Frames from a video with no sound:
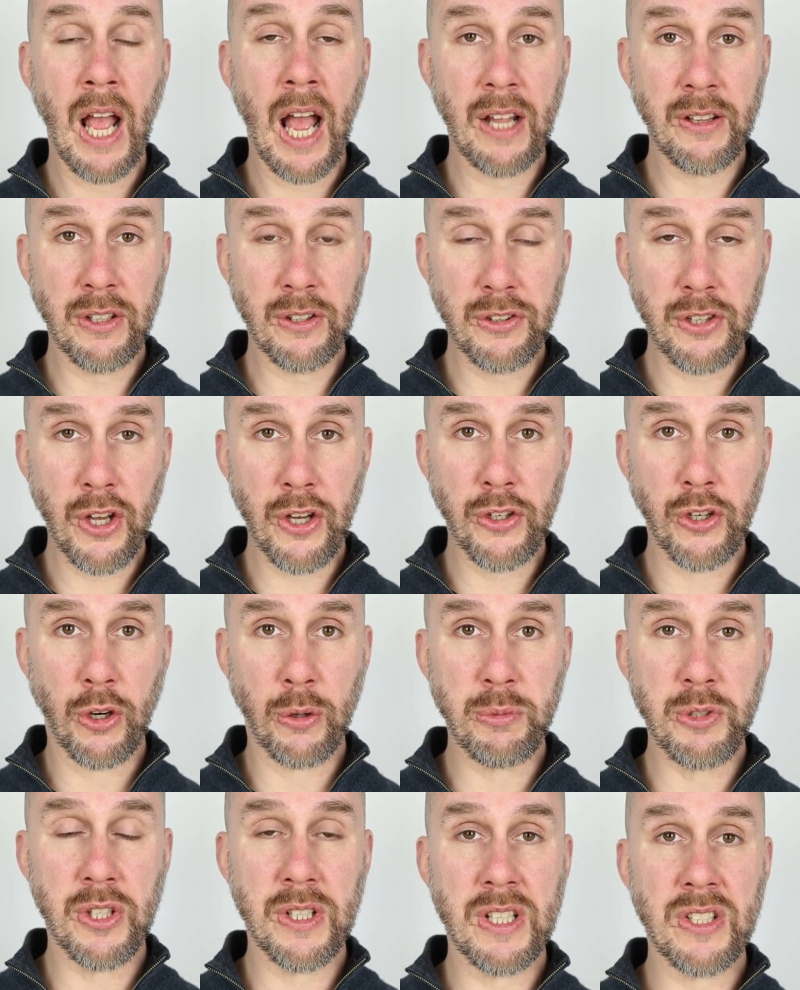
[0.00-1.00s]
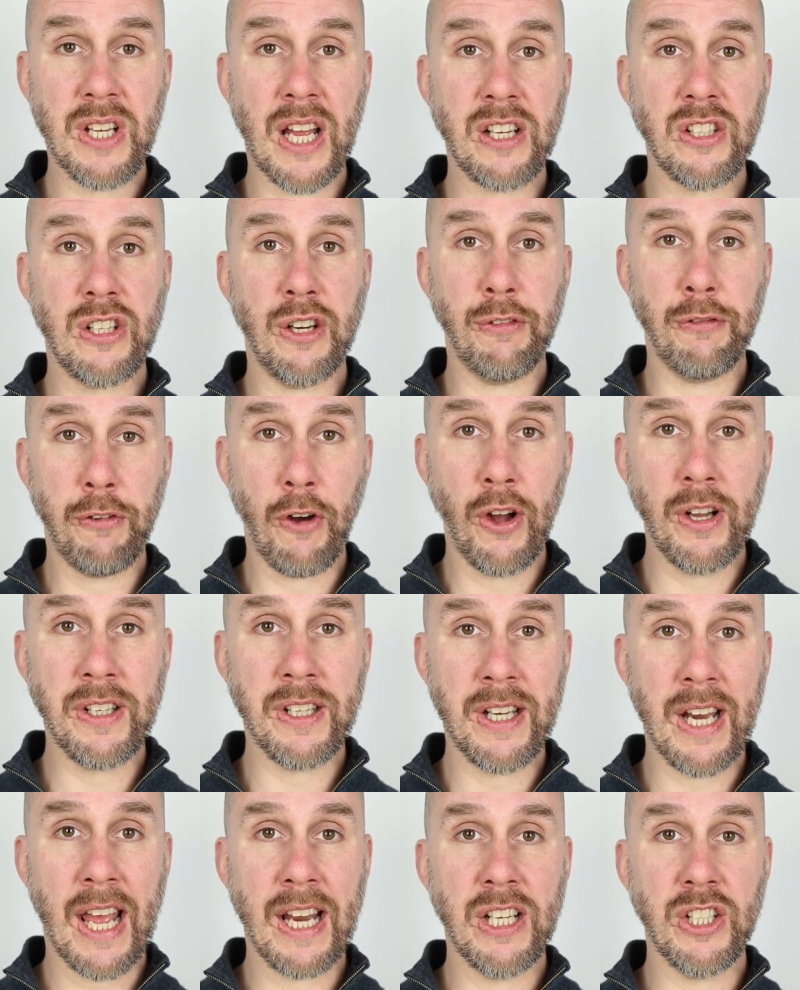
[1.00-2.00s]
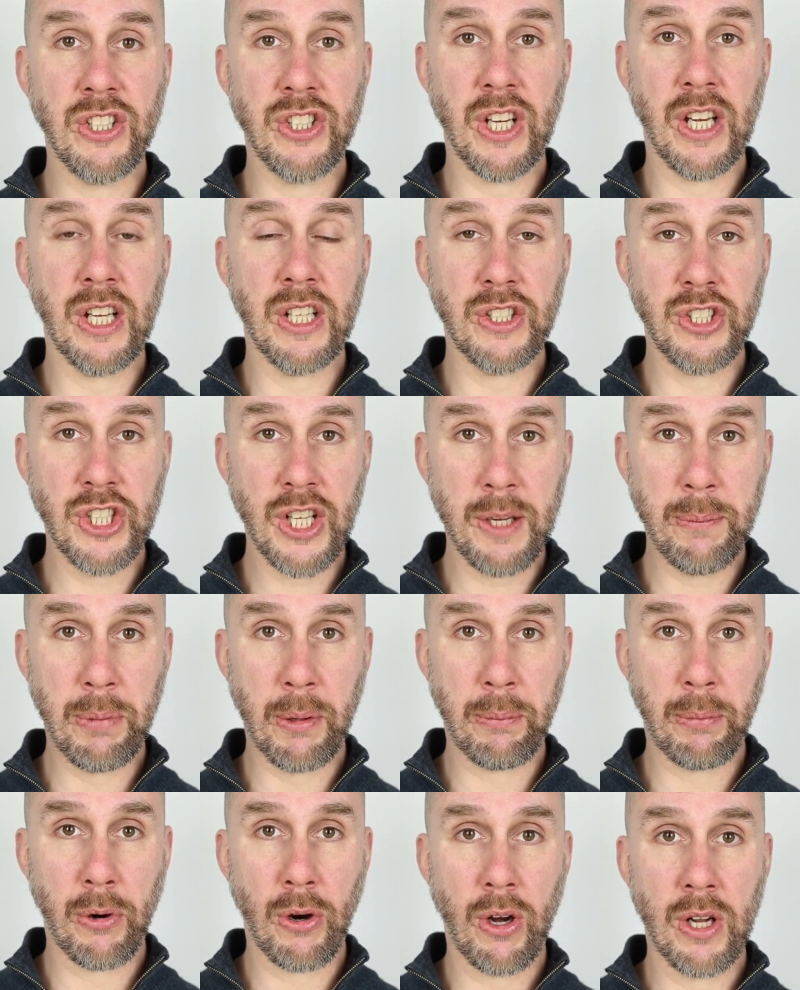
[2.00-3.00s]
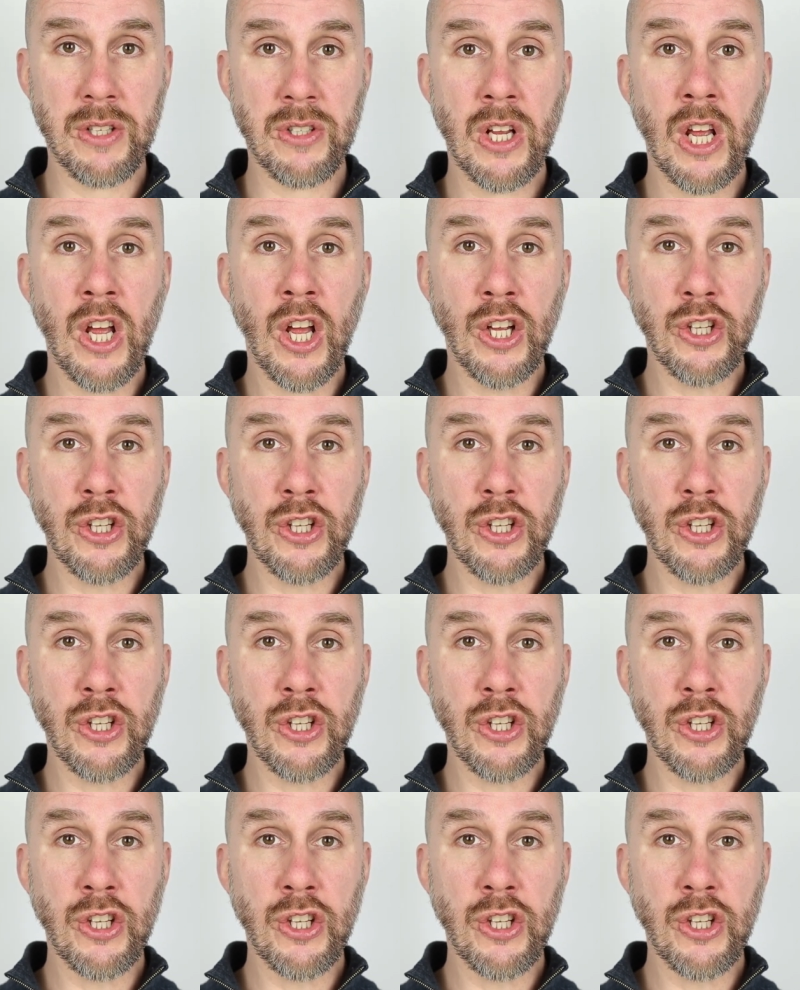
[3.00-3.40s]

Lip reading: And the third option is actually finding energy at a cheaper price,